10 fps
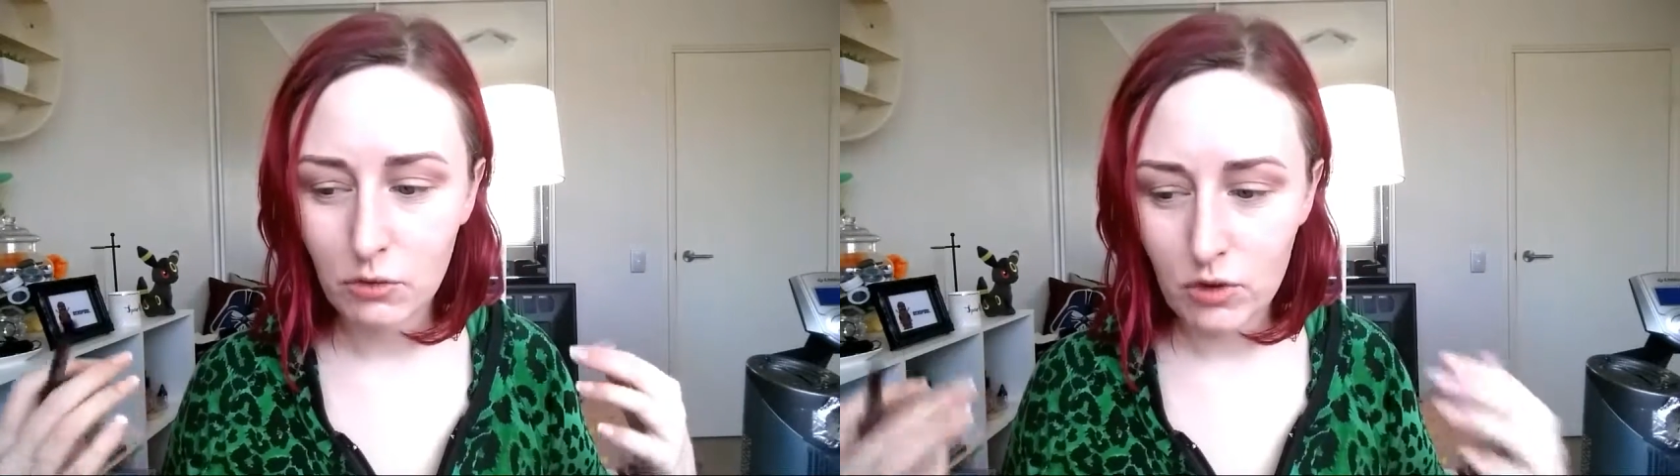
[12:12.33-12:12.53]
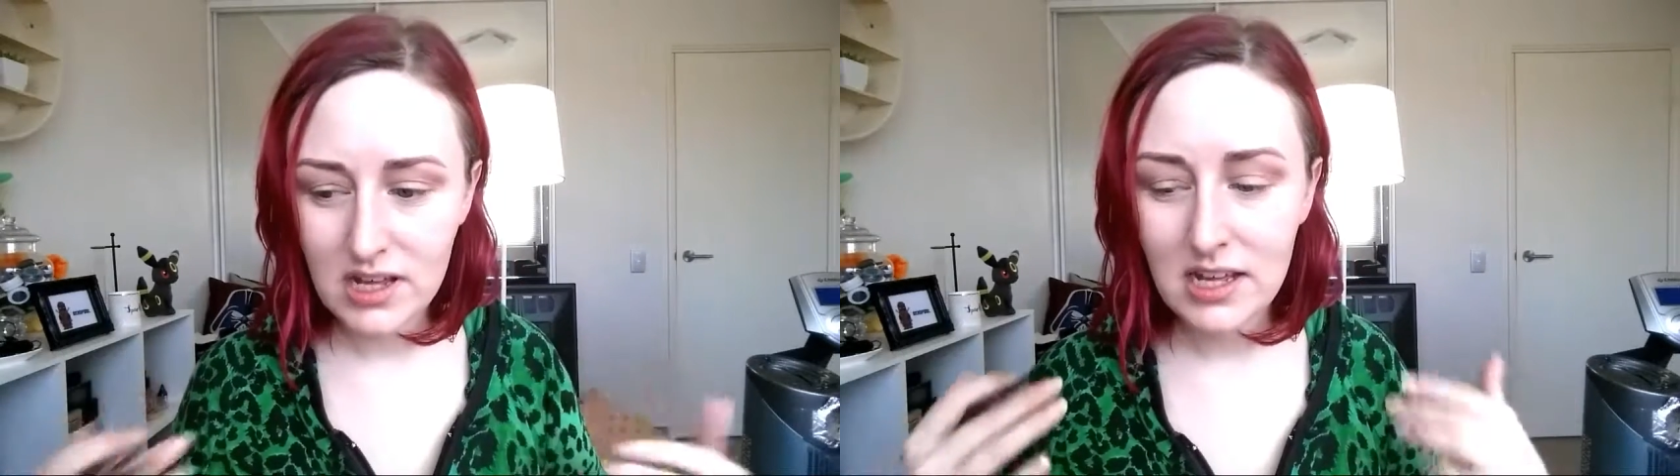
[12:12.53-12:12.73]

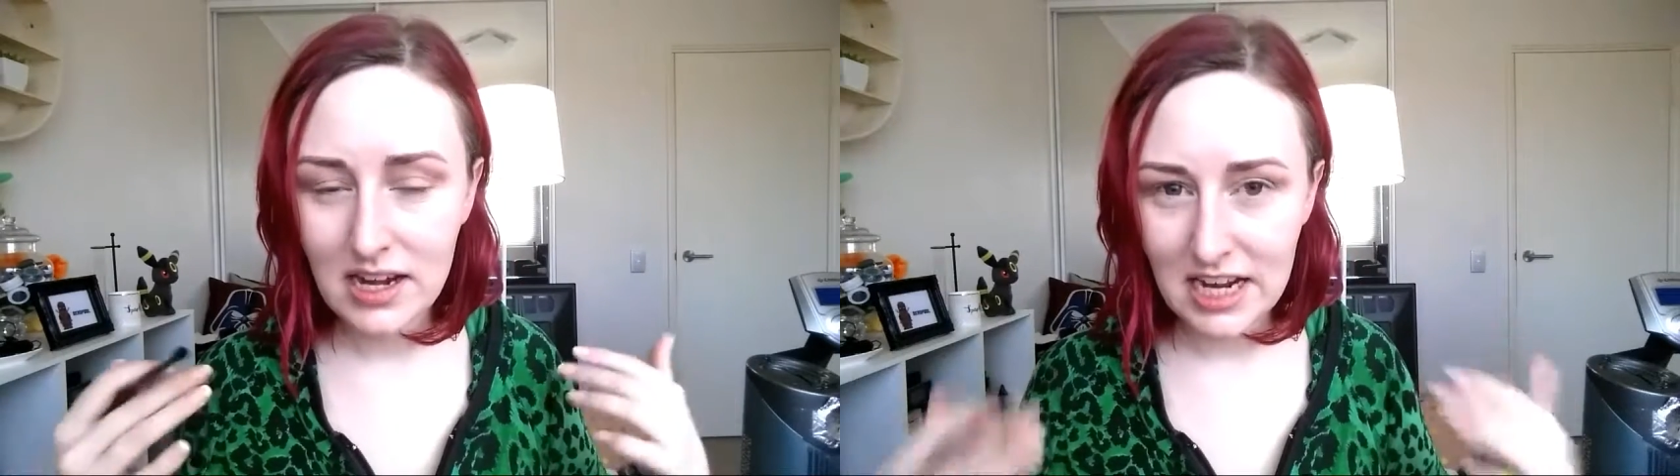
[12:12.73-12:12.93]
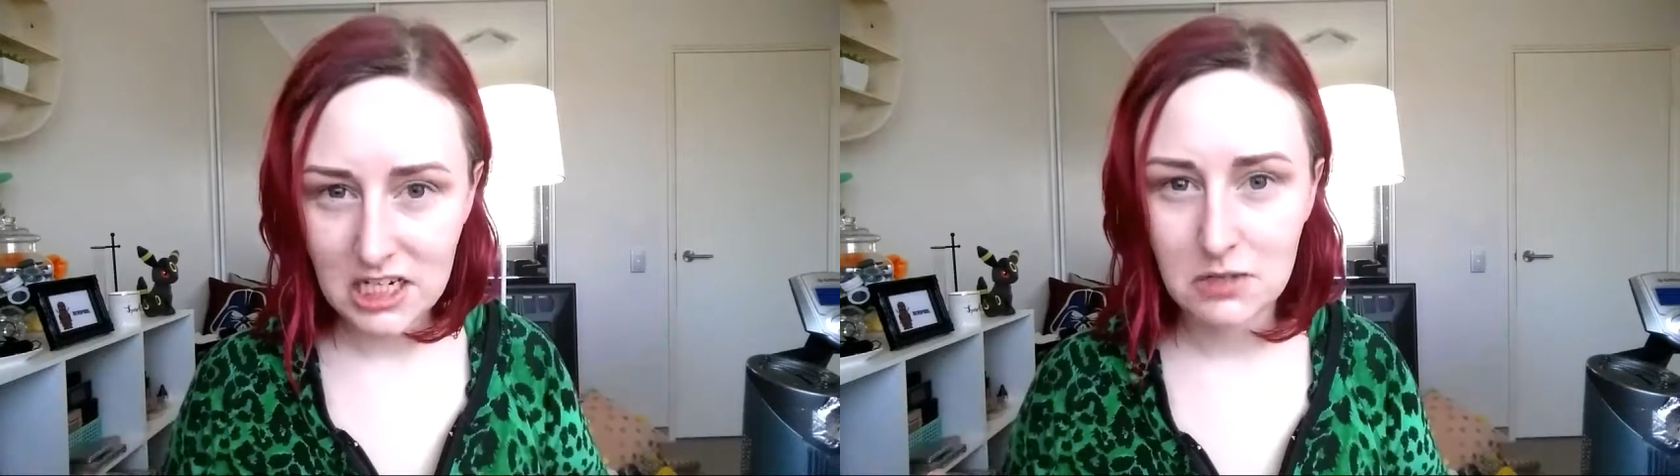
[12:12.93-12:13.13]

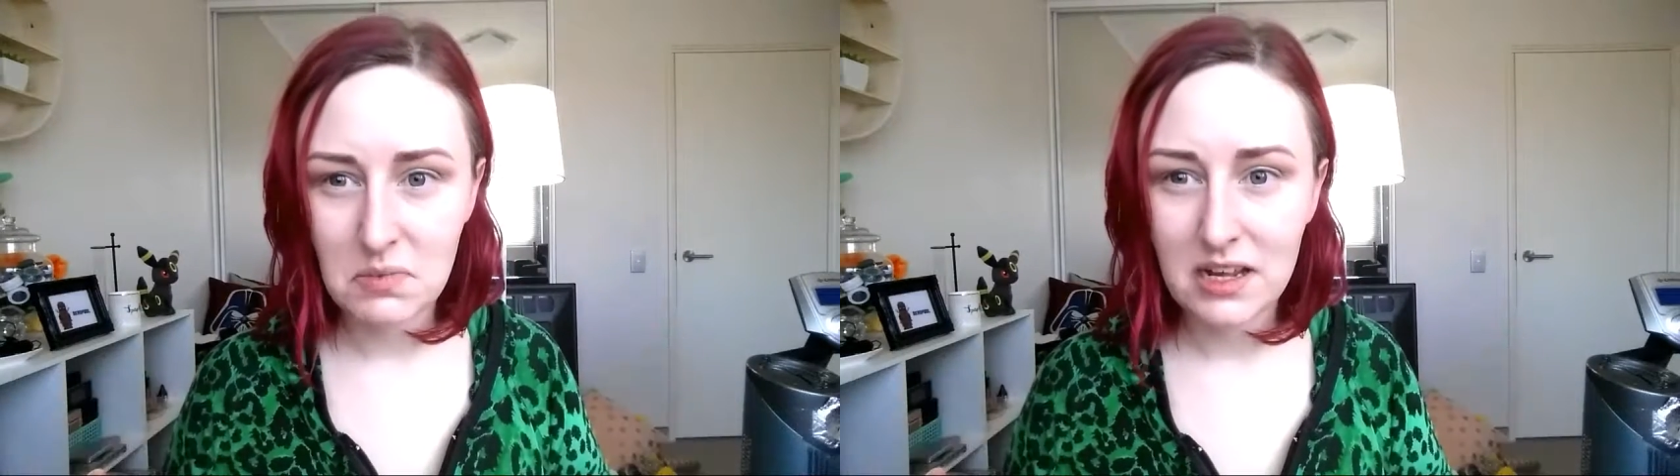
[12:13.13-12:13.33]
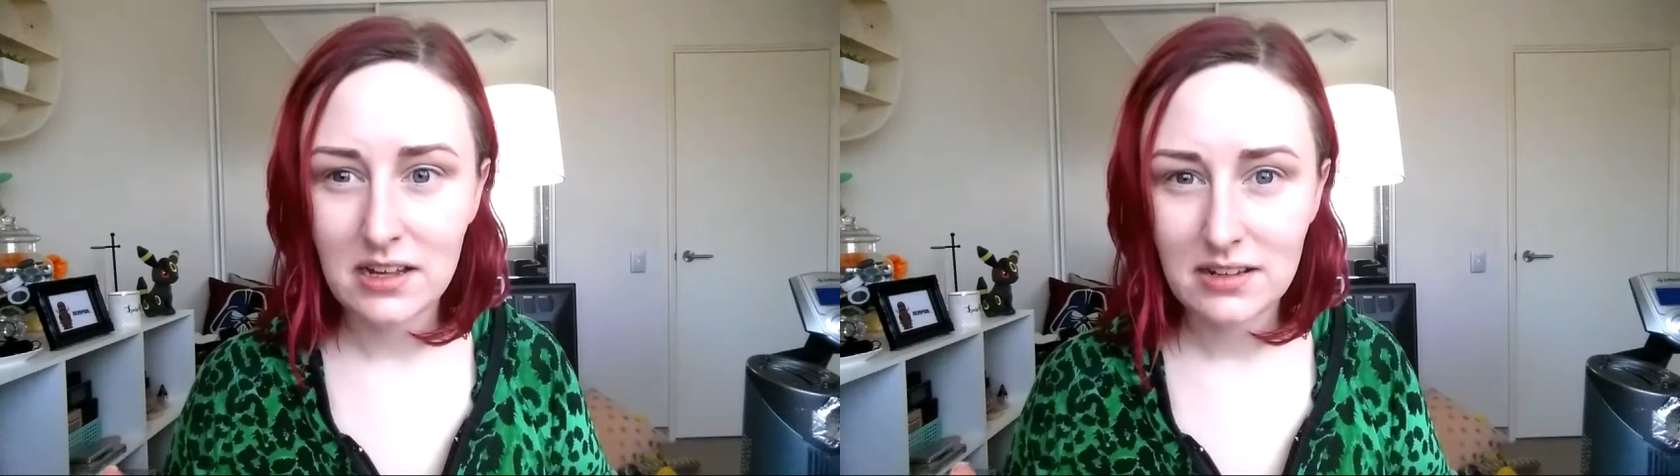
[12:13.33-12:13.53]
reconnects
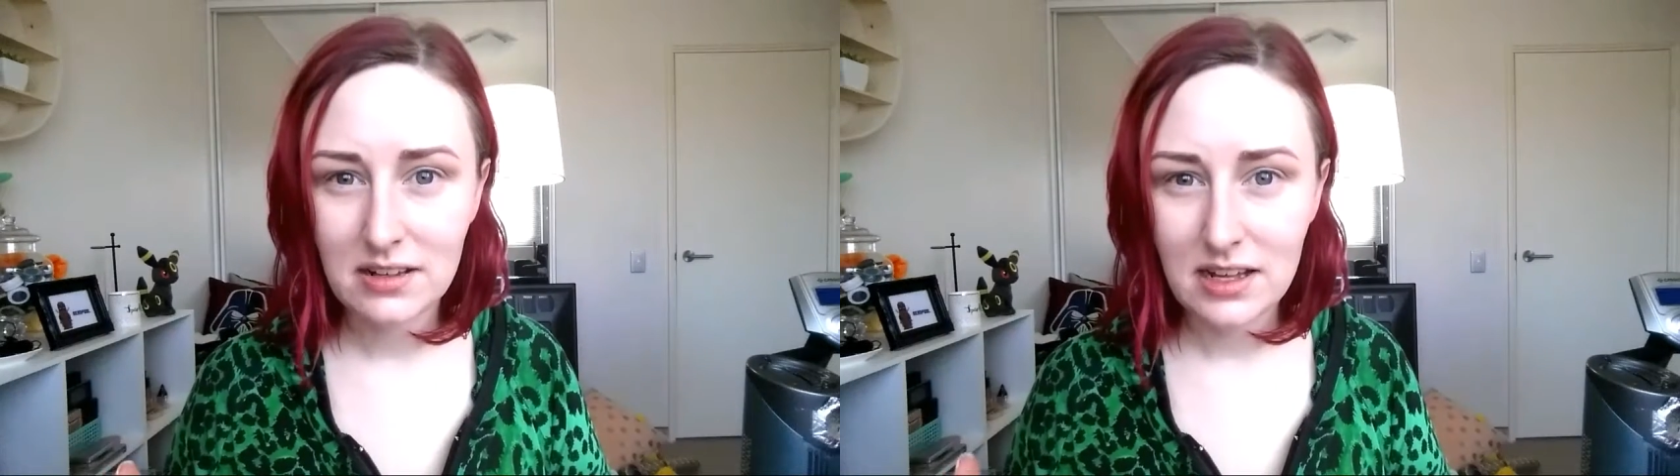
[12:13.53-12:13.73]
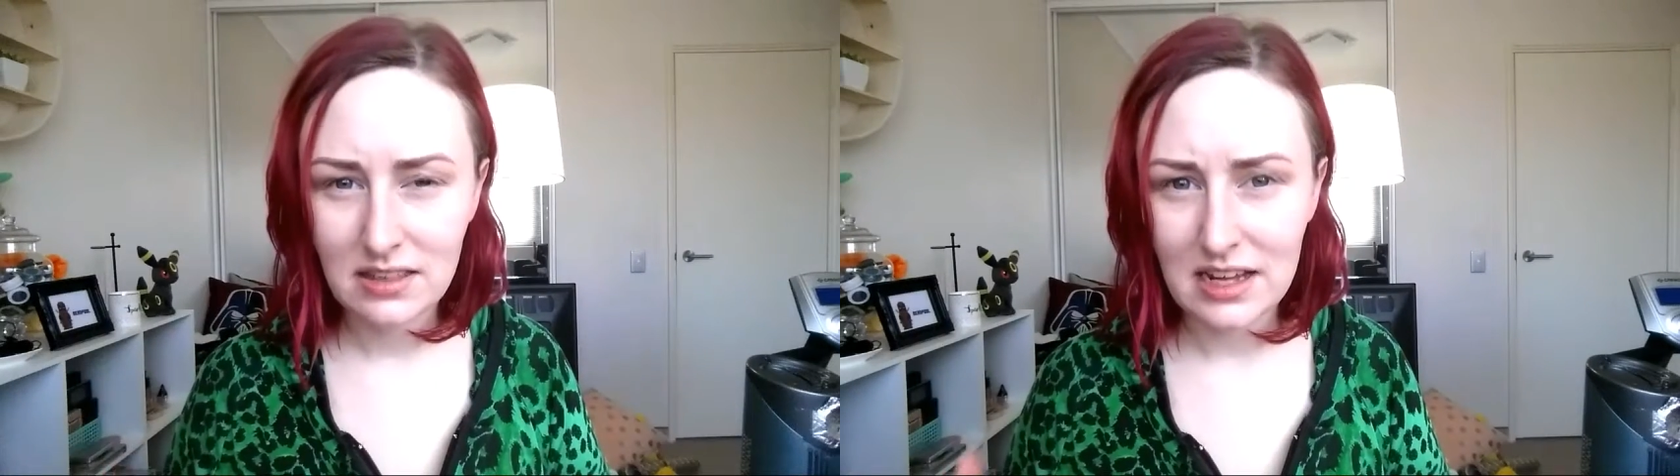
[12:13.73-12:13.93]
me
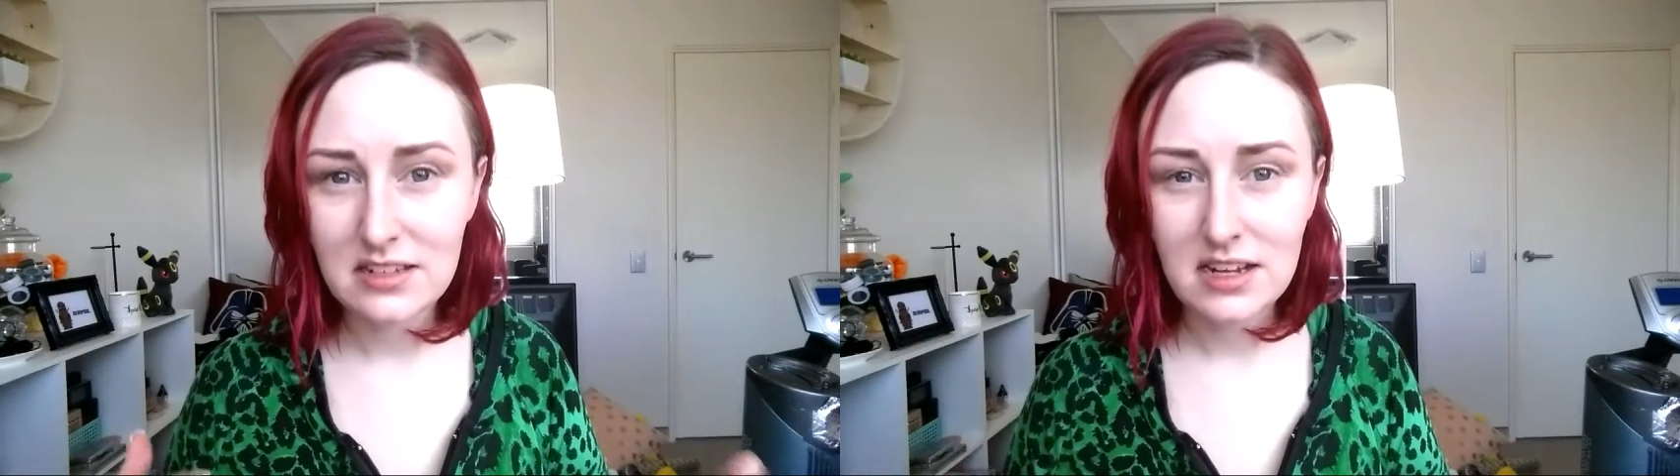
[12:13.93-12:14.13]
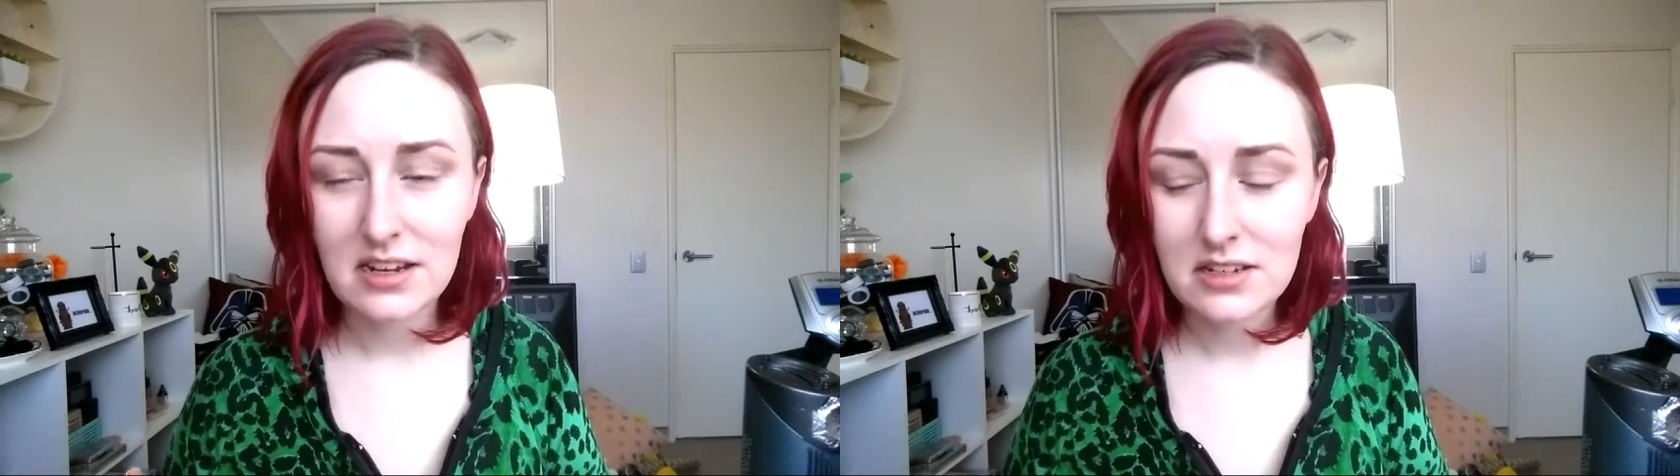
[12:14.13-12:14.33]
in that
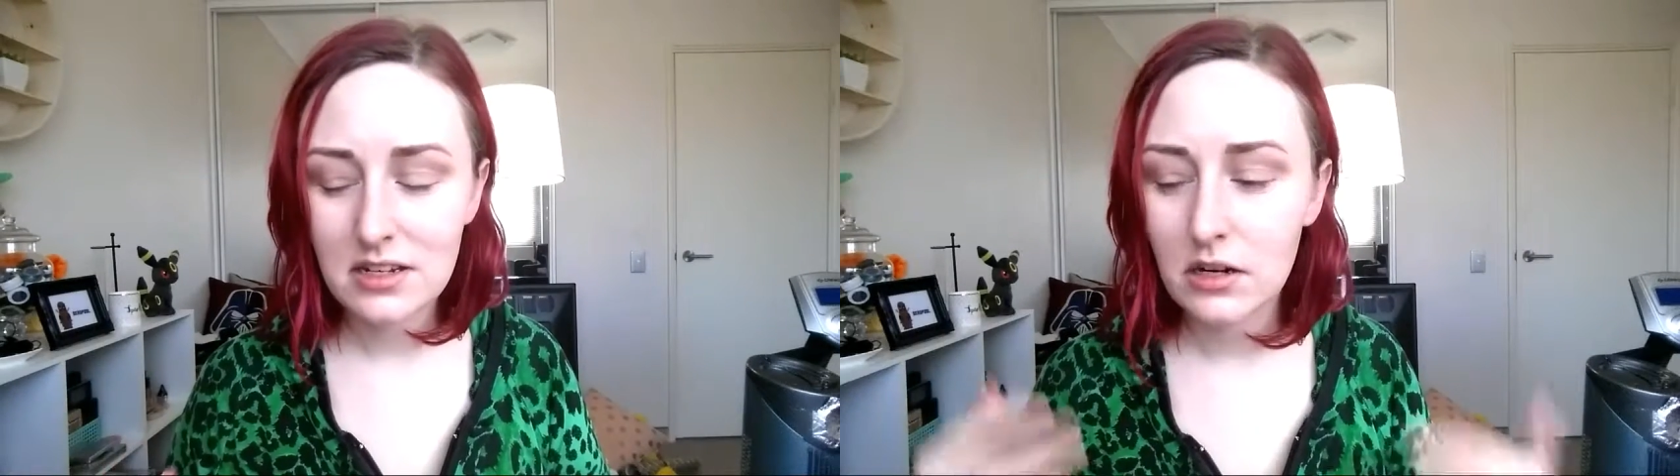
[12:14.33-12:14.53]
sense.